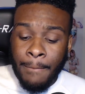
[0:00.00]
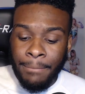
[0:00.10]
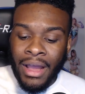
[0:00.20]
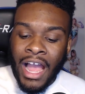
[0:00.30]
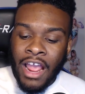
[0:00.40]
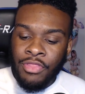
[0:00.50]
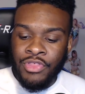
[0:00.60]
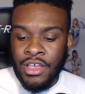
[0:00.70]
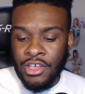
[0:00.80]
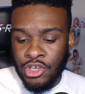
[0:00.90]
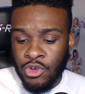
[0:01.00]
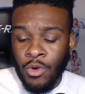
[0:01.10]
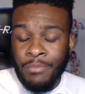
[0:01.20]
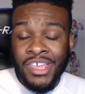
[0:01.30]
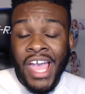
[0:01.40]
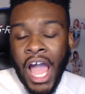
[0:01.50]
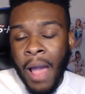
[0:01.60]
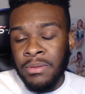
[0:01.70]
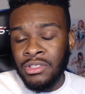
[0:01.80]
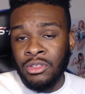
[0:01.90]
but I think you would be
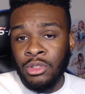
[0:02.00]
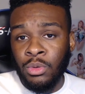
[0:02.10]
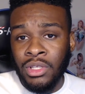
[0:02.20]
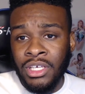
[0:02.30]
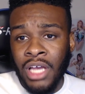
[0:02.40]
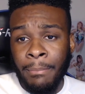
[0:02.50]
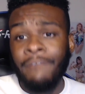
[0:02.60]
absolutely a